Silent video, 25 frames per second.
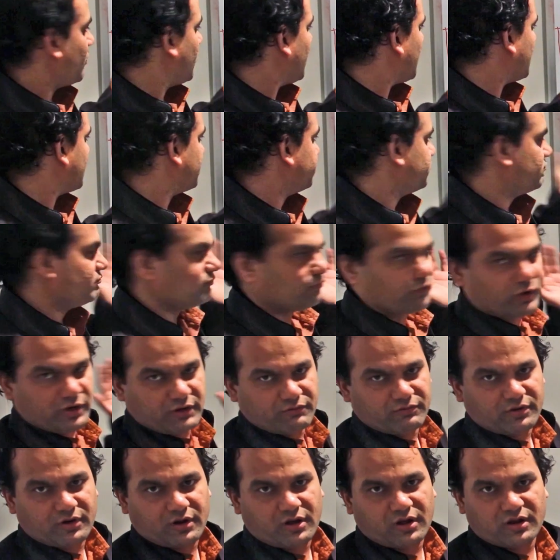or
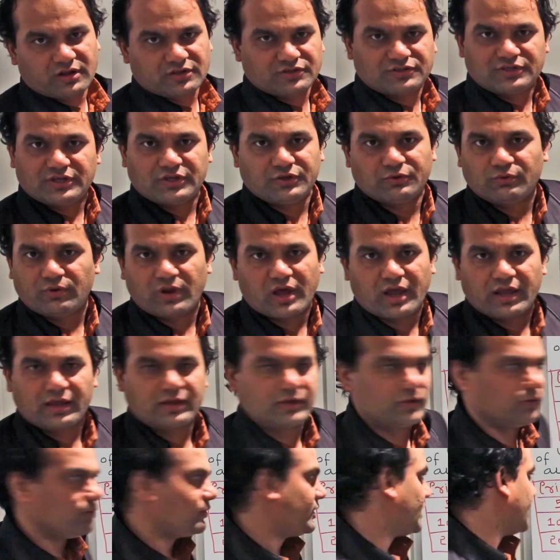whatever currency you
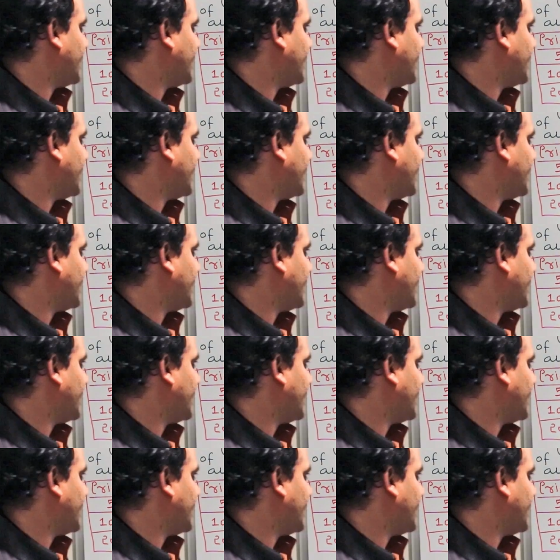like, you